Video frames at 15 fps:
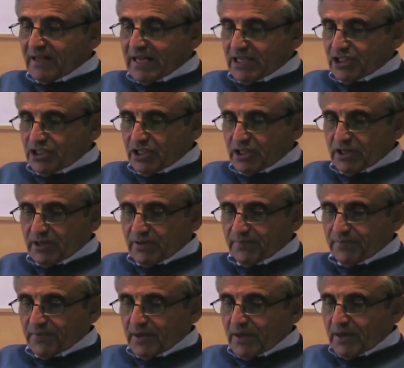last year.
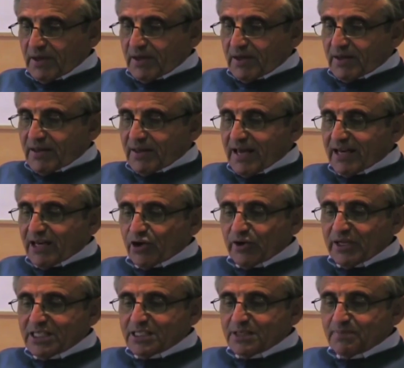They
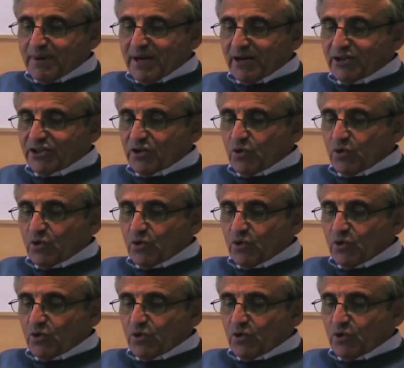increased by under